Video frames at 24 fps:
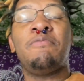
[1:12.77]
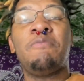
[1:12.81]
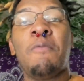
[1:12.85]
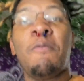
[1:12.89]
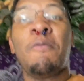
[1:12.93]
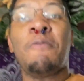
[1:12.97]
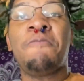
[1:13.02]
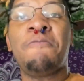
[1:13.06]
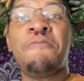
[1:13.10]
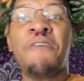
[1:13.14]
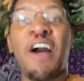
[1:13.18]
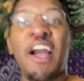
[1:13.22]

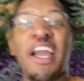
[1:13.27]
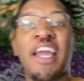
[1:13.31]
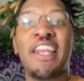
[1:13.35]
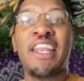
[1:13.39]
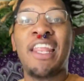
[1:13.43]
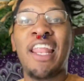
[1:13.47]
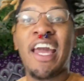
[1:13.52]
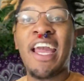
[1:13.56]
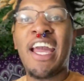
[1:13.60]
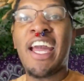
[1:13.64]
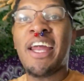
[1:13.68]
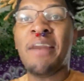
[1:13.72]
fucking
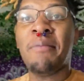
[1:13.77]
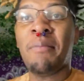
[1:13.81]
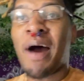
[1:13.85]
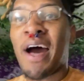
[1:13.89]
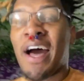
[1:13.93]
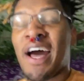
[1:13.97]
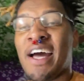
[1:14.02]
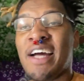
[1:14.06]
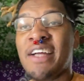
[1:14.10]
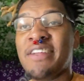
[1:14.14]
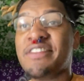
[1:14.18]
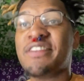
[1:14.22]

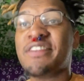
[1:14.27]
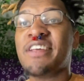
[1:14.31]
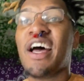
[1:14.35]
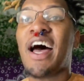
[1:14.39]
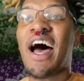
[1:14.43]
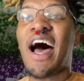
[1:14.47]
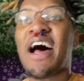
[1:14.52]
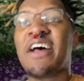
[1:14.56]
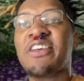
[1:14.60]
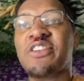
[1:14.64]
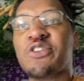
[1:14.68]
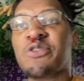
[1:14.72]
landmines.
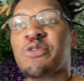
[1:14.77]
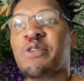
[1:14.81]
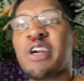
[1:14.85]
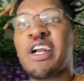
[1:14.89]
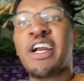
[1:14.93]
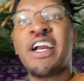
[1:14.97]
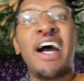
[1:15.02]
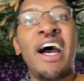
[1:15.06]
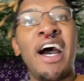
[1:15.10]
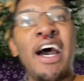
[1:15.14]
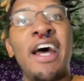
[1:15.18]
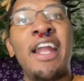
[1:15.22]
I swear to
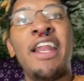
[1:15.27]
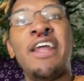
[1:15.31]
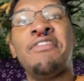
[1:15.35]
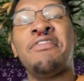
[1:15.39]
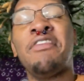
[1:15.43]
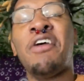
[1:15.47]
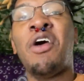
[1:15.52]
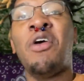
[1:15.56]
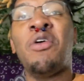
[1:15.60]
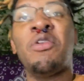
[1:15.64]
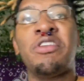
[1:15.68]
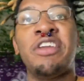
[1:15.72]
God, if
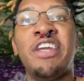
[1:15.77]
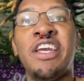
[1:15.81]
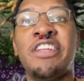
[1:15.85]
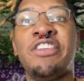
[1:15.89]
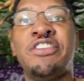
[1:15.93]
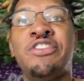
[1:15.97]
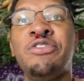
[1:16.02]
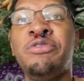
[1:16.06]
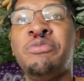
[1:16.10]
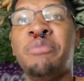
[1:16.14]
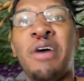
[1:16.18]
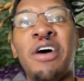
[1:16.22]
I don't
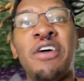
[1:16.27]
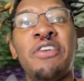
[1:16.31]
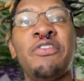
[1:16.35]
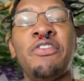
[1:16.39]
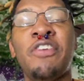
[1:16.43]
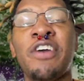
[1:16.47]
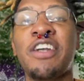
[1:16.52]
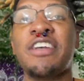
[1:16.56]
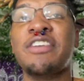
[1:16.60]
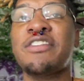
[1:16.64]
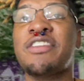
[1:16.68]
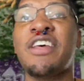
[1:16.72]
catch you
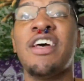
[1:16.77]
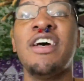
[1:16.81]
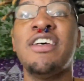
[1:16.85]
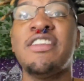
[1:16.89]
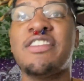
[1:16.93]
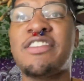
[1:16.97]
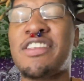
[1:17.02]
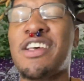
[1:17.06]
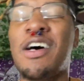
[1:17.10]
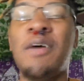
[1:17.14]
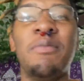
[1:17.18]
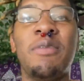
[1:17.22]
motherfuckers,
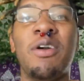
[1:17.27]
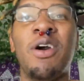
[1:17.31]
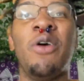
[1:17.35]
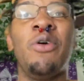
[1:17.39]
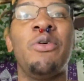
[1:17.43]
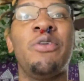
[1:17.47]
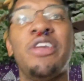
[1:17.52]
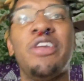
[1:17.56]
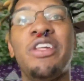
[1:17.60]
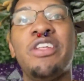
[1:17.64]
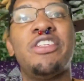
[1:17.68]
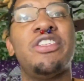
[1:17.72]
something gonna
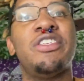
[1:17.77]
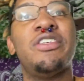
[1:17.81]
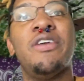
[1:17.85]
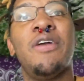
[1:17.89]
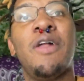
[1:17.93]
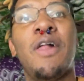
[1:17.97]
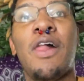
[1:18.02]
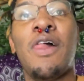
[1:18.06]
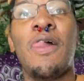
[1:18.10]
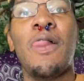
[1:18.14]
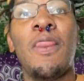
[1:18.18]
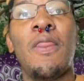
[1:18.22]
get you.
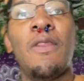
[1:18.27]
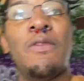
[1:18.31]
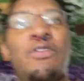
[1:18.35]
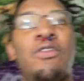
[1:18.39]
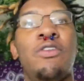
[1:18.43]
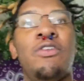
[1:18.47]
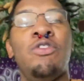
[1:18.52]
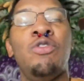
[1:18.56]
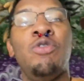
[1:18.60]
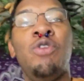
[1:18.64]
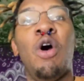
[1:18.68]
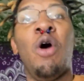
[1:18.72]

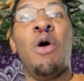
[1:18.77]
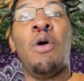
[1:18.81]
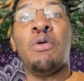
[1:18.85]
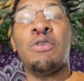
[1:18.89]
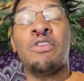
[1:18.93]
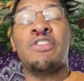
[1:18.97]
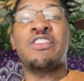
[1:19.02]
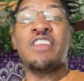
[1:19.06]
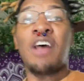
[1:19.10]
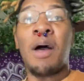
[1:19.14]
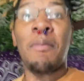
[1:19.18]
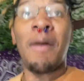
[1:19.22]
You gon'
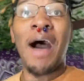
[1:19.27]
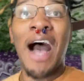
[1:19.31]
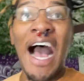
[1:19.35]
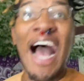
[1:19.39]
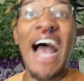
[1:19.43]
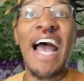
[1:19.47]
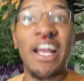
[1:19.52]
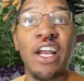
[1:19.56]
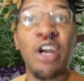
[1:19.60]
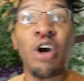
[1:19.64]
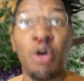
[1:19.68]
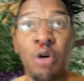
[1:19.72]
some
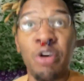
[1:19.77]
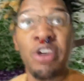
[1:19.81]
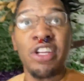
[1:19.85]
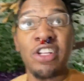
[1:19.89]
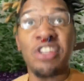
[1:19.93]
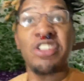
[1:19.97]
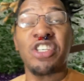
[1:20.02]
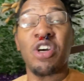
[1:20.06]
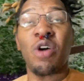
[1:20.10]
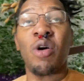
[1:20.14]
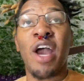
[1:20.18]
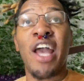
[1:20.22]
hot gonna
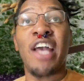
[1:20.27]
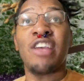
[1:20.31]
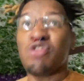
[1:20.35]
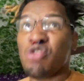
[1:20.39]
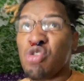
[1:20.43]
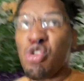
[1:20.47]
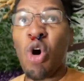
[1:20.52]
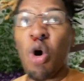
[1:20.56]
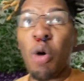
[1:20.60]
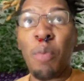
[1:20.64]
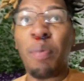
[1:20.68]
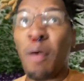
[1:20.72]
get your ass. You
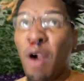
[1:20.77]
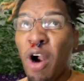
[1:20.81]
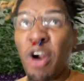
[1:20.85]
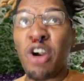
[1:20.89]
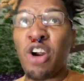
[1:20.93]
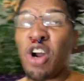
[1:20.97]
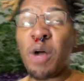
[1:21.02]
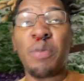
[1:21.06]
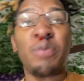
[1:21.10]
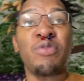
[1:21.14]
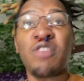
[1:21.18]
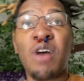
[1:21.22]
gonna burn
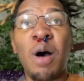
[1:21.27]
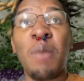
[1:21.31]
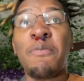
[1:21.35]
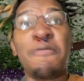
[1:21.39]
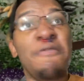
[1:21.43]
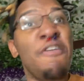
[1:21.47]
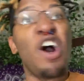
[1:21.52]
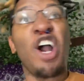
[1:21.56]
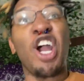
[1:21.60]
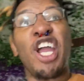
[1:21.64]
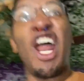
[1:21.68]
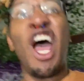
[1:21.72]
up some fucking